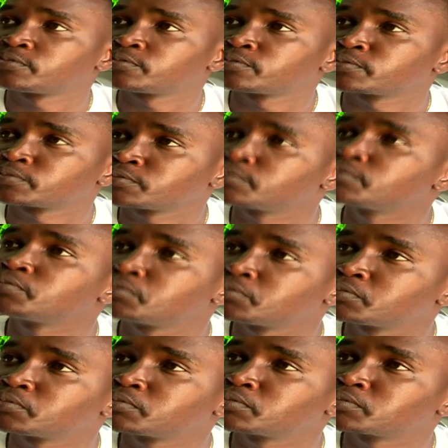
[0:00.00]
Overall, your
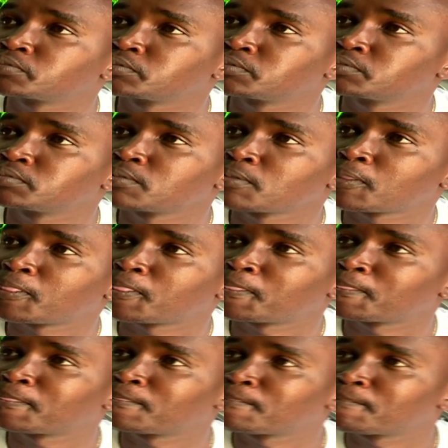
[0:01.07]
parting shot with regards
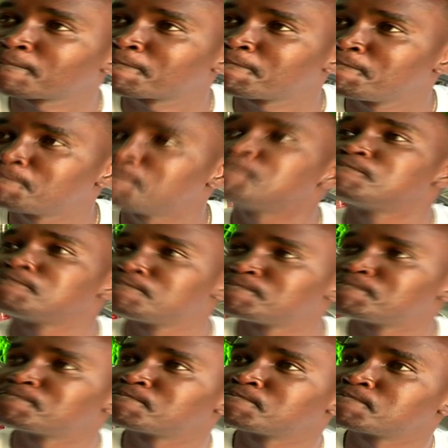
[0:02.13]
to football in
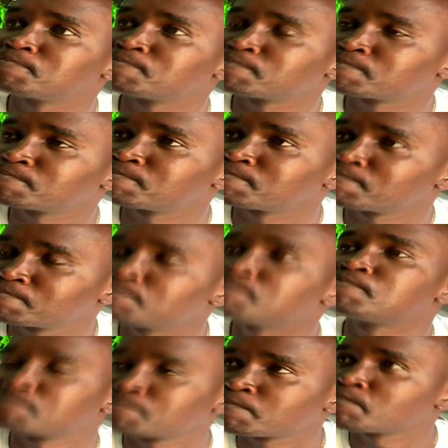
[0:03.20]
the country
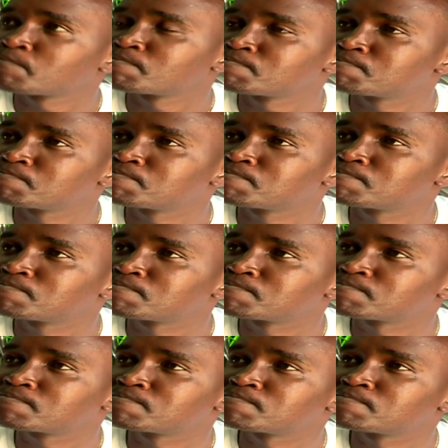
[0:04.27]
and the general
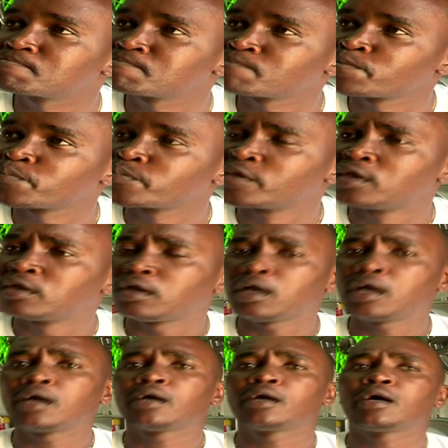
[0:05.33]
administration.
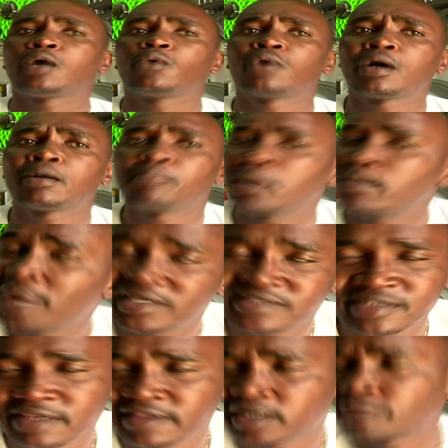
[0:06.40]
Uh, I, I
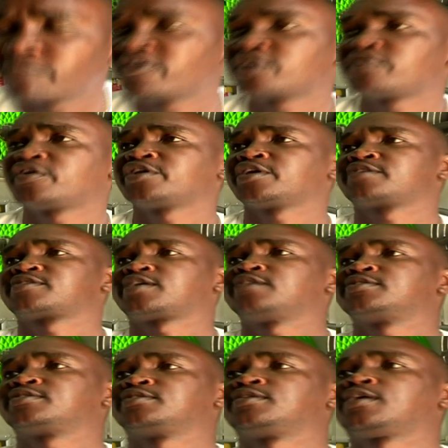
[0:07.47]
must say that I'm very, very
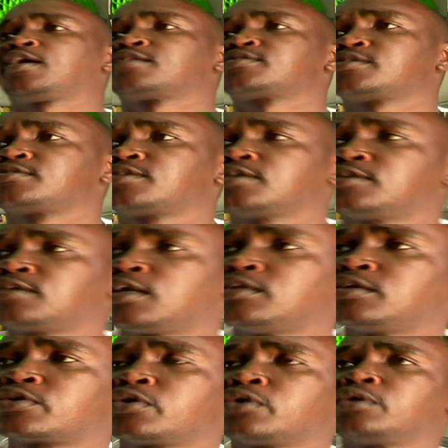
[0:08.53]
excited. As I said
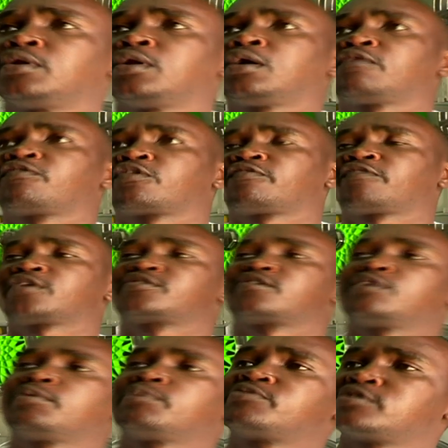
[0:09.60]
earlier on, uh, for the first
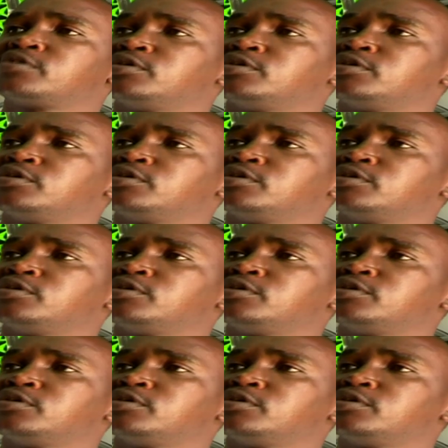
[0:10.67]
time I'm